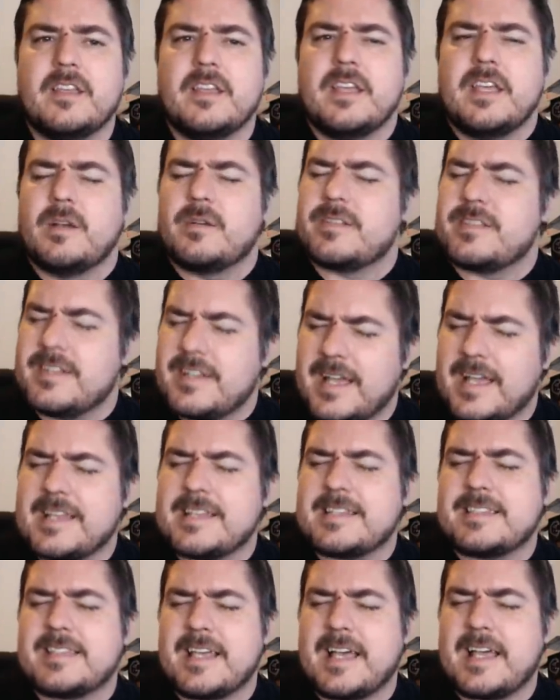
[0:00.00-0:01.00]
It was nice
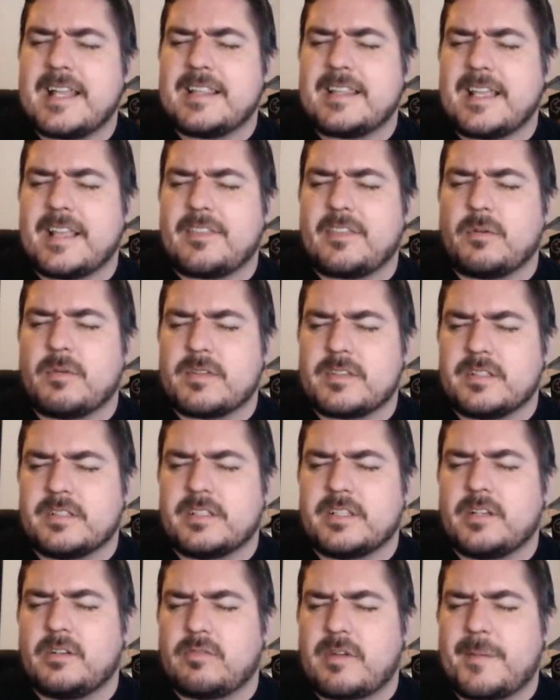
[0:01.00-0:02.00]
that there was a
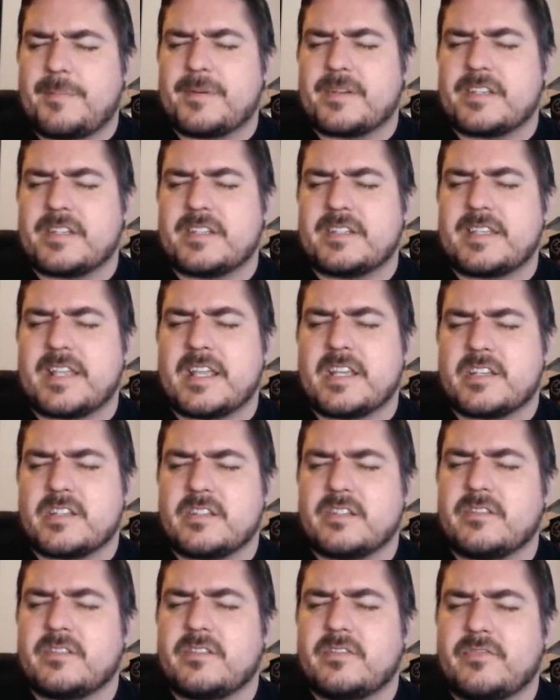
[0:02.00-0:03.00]
little
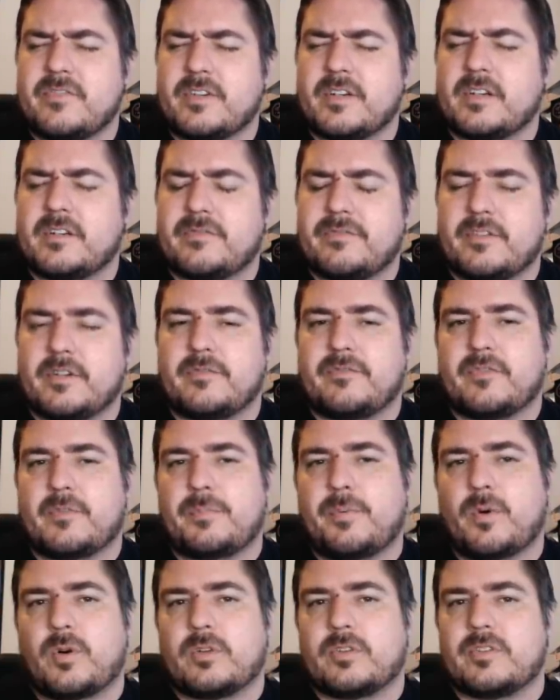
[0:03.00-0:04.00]
representation for
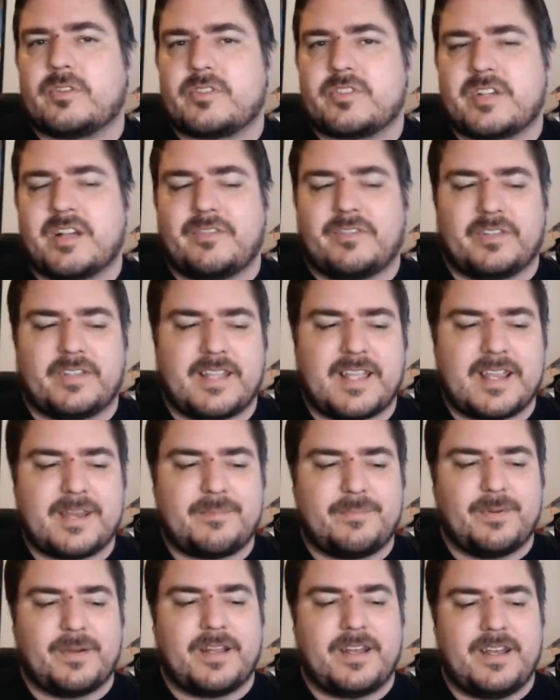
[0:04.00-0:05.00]
poor little Shovel Knight,
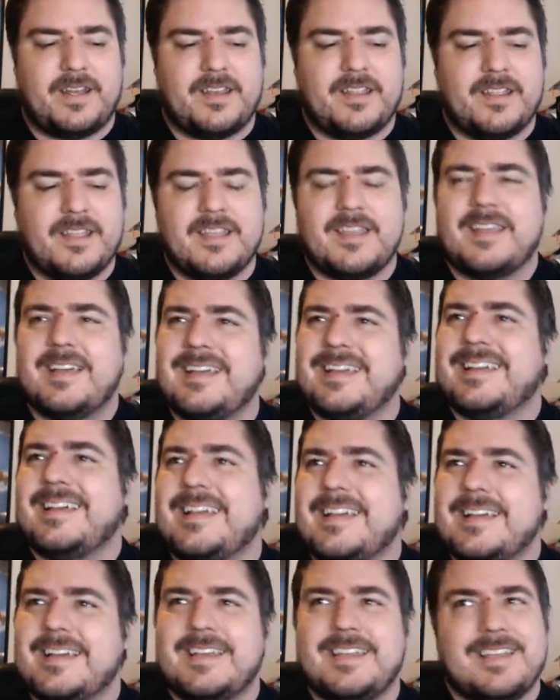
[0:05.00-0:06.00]

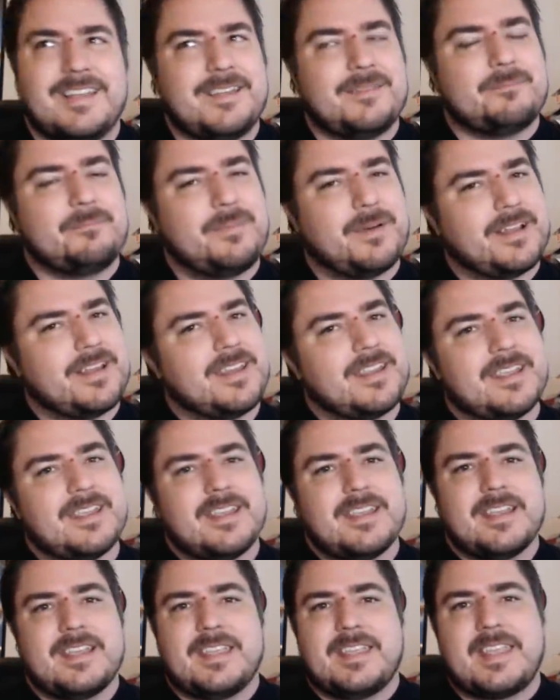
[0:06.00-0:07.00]
but
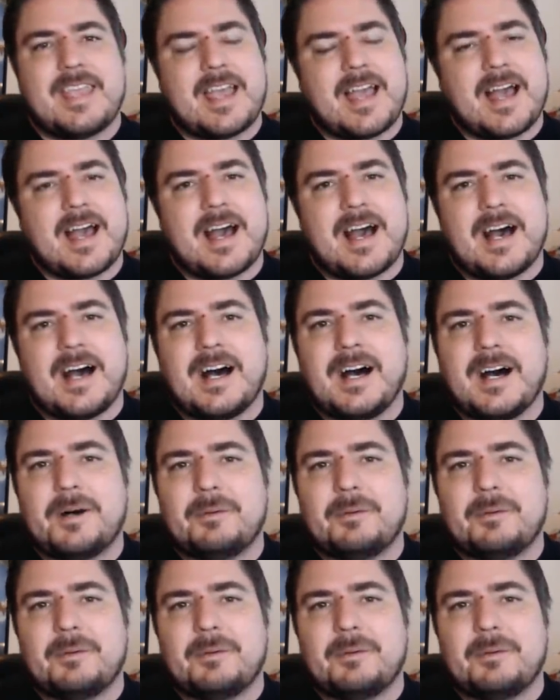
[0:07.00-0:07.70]
yeah,